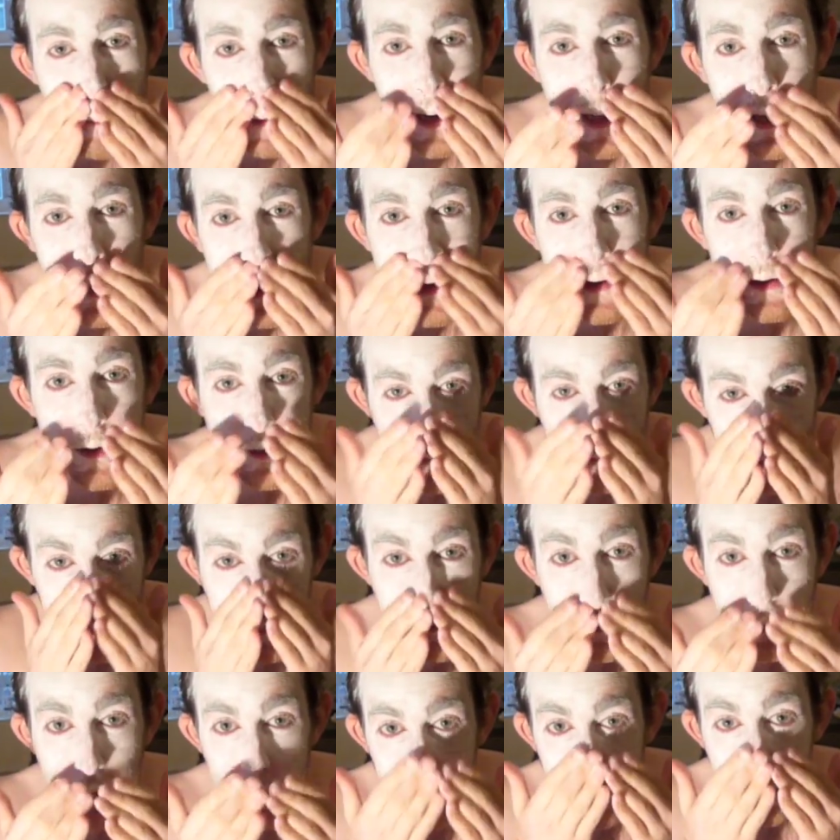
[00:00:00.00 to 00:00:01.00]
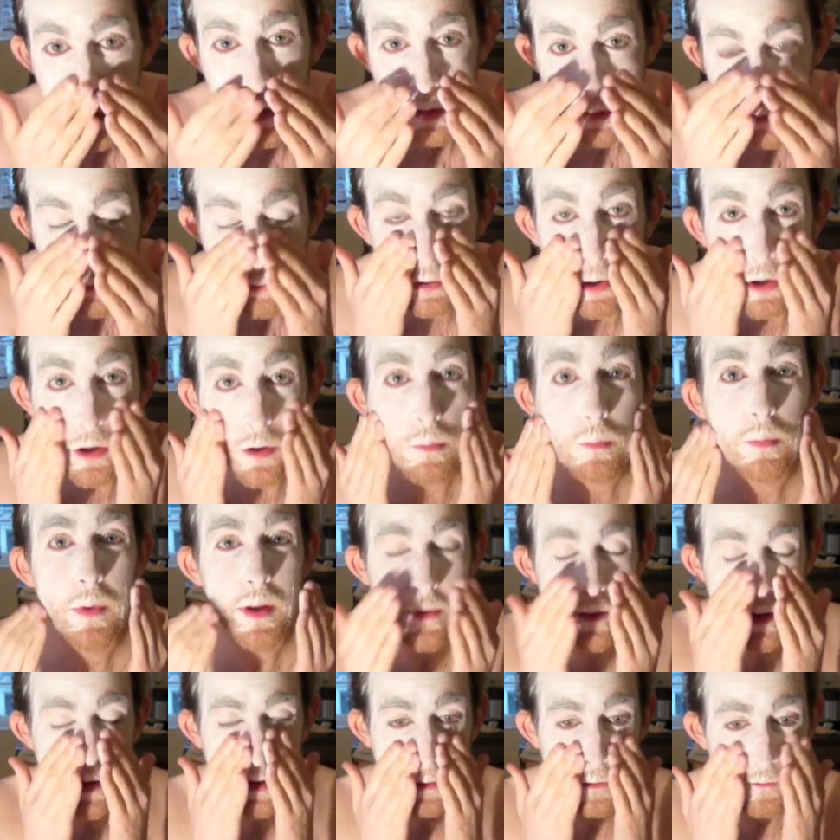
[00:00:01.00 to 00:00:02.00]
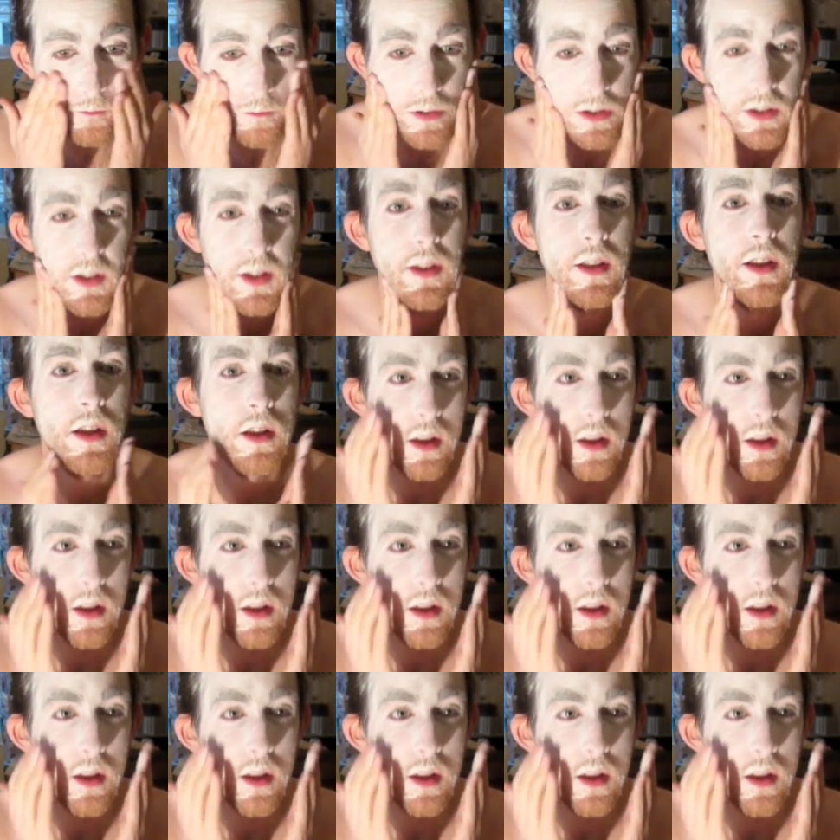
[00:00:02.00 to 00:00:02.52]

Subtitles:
plain room in the convent,